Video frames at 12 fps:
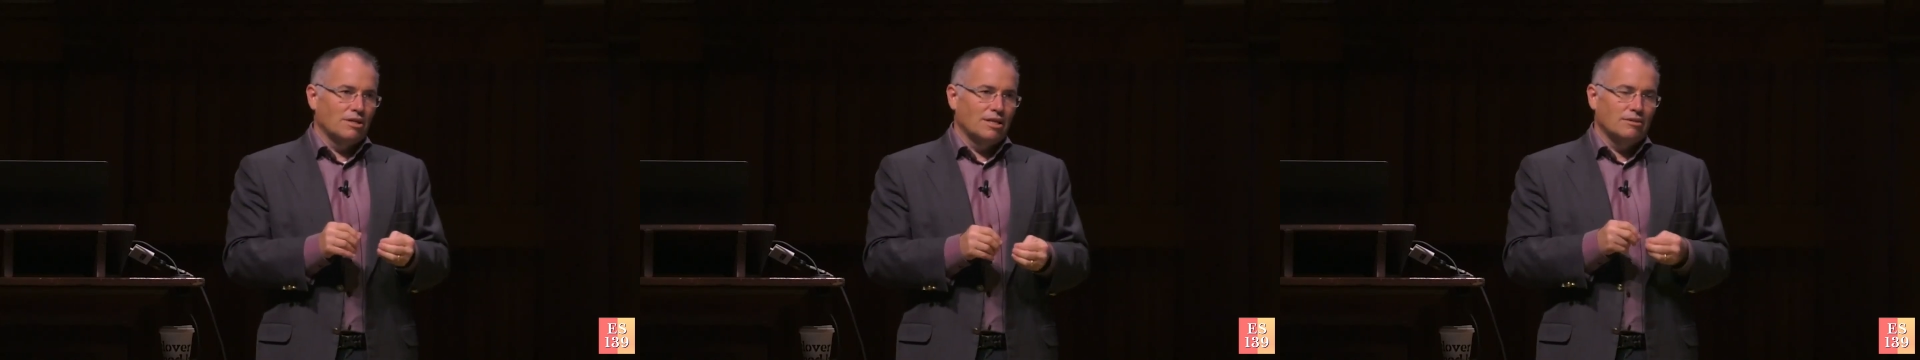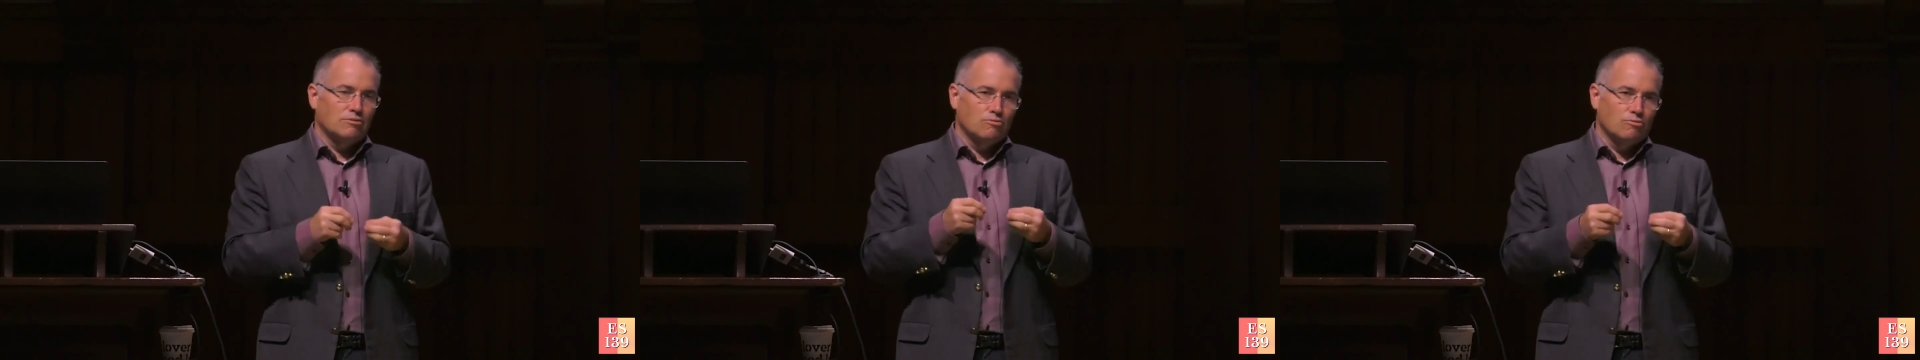And
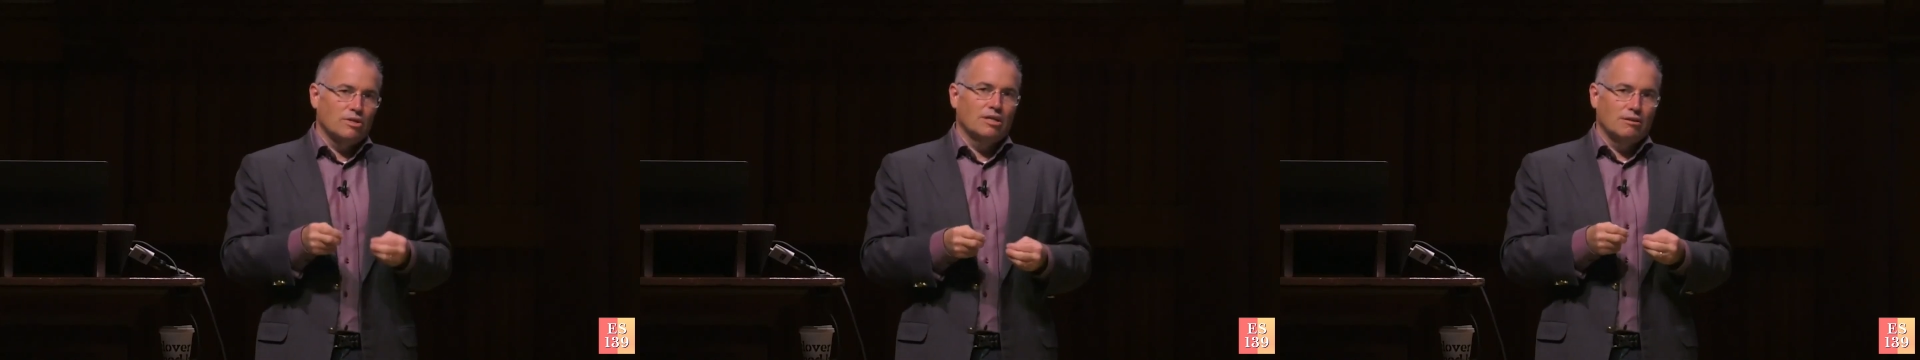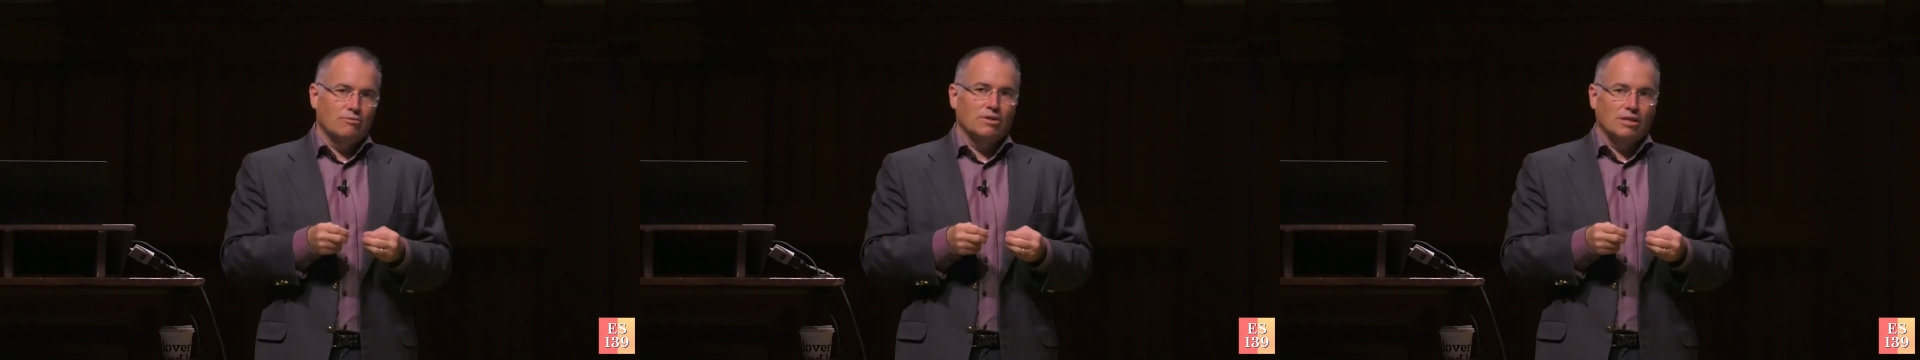that's
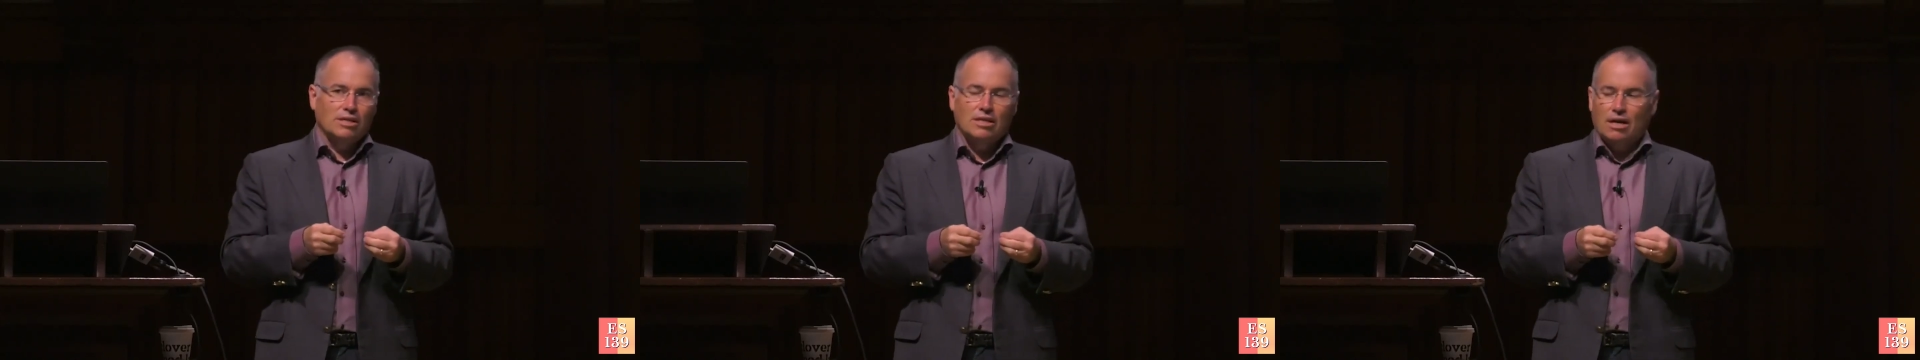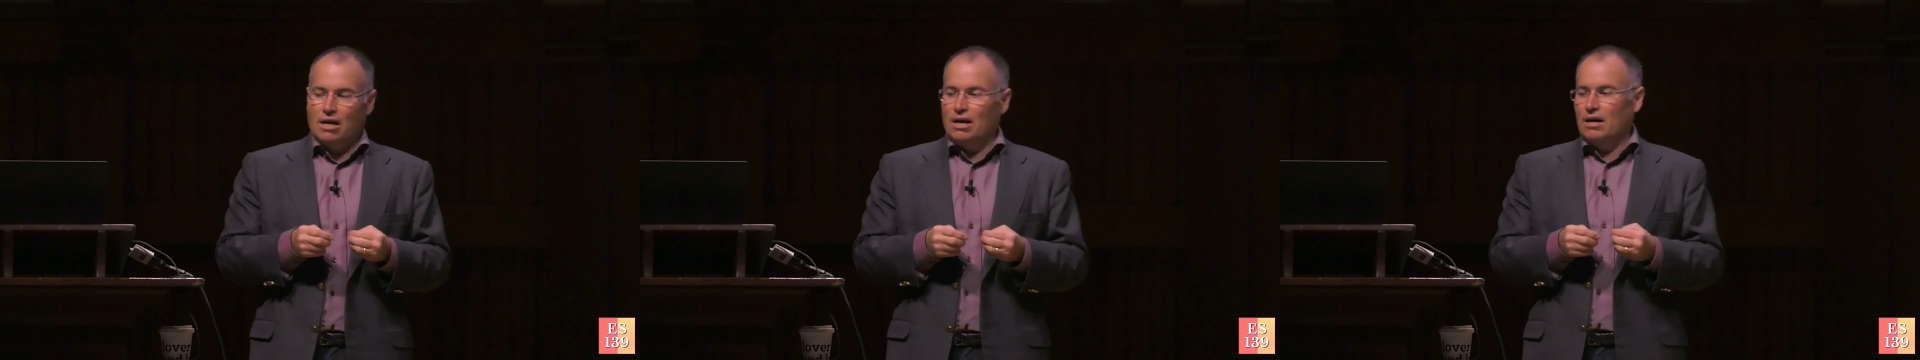really,
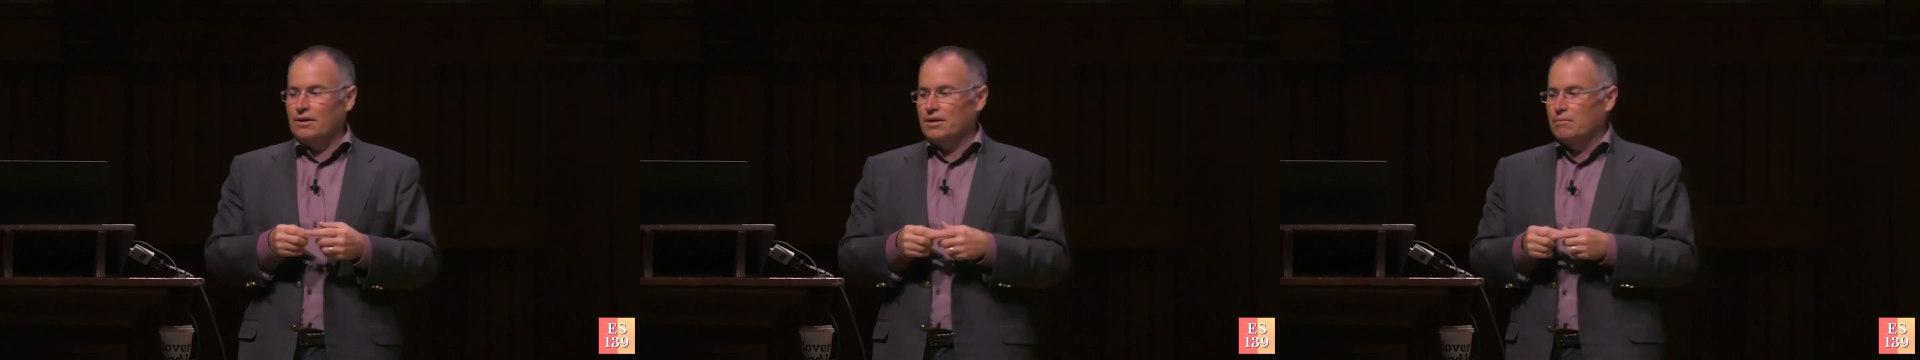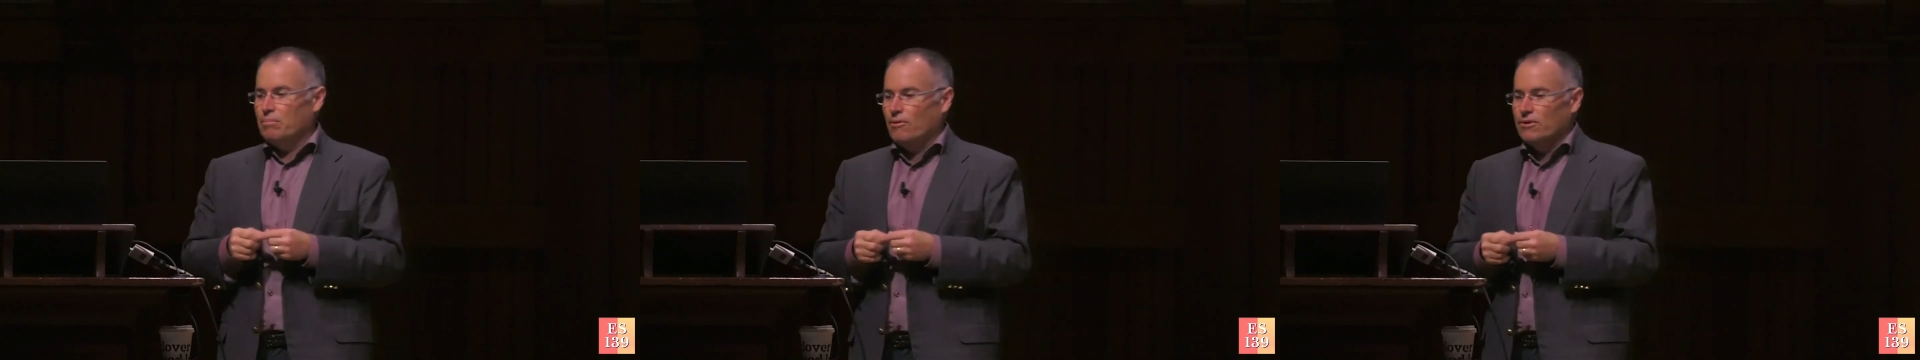really
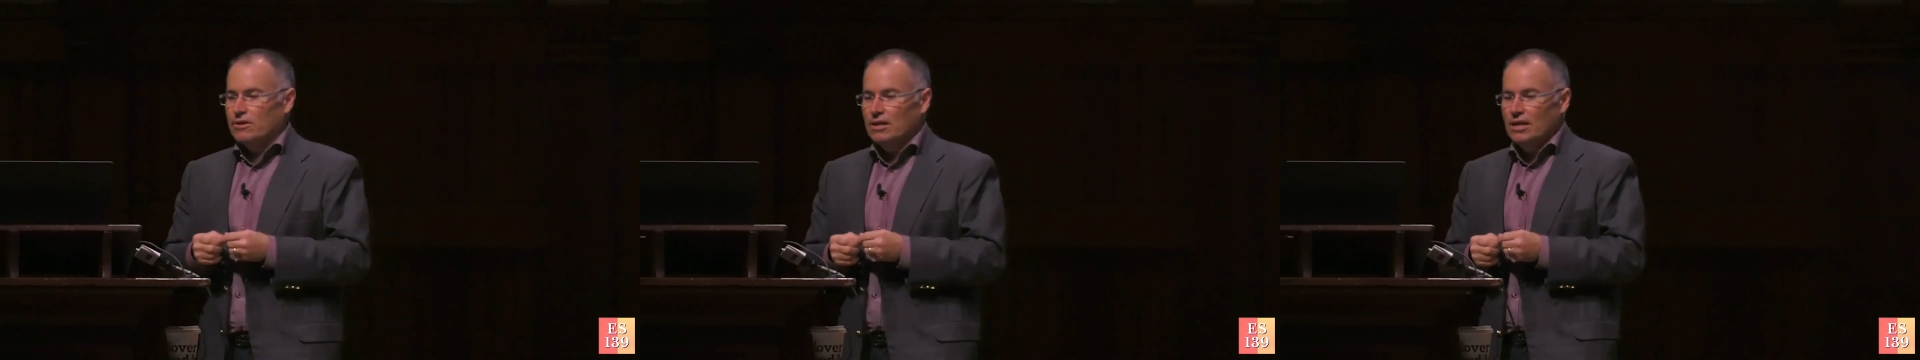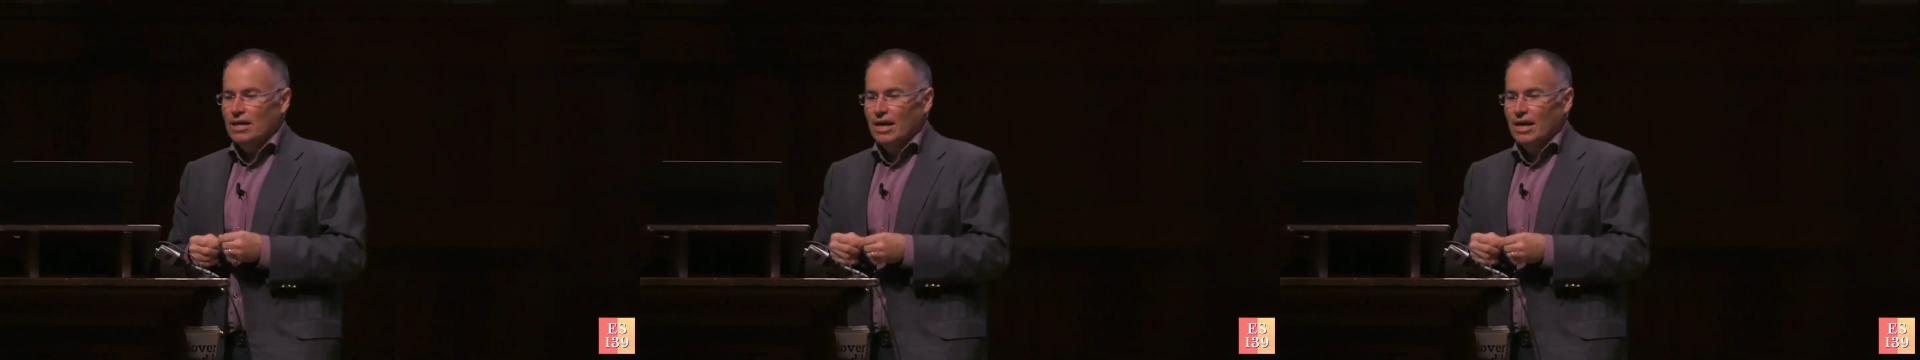important.